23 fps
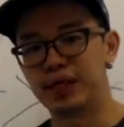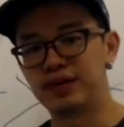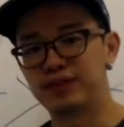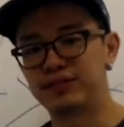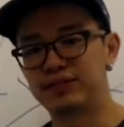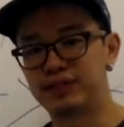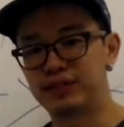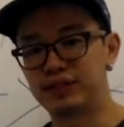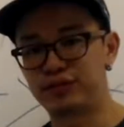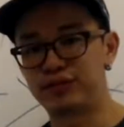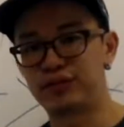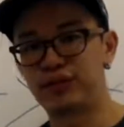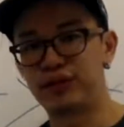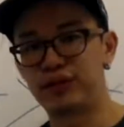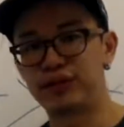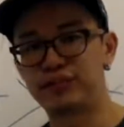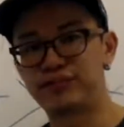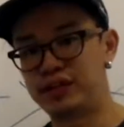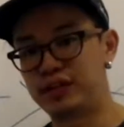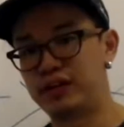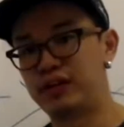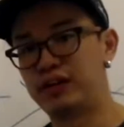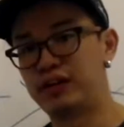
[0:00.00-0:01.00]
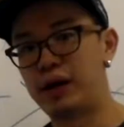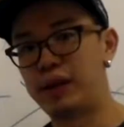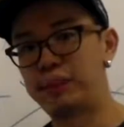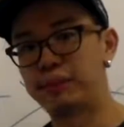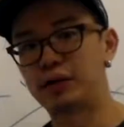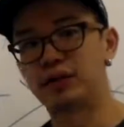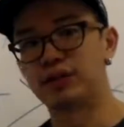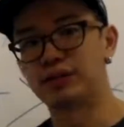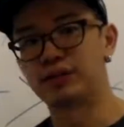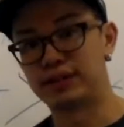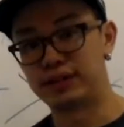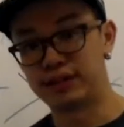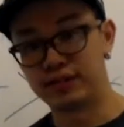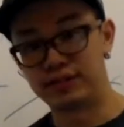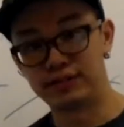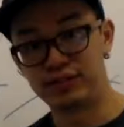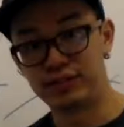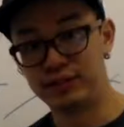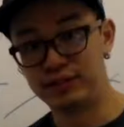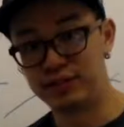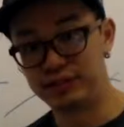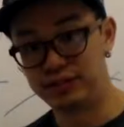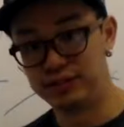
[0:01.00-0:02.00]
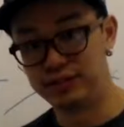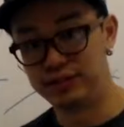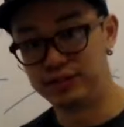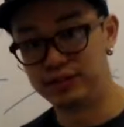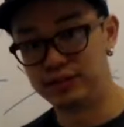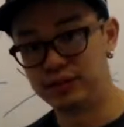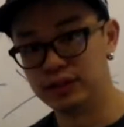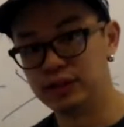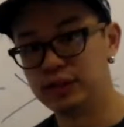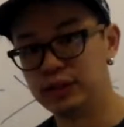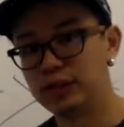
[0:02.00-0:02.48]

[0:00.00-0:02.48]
Salesforce CRM consulting services.